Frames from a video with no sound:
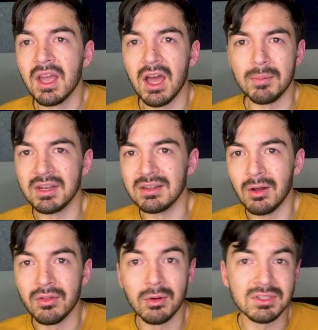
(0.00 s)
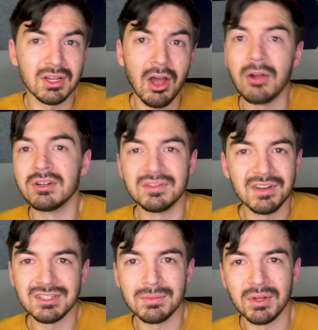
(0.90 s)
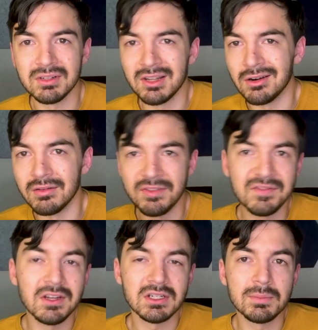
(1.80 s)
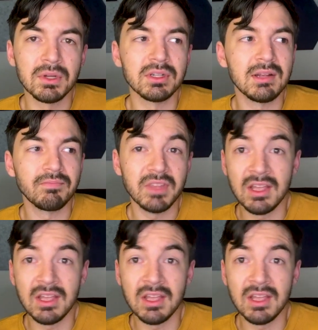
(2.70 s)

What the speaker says: I mean, although it took hundreds of years to build it or 50 years to build it,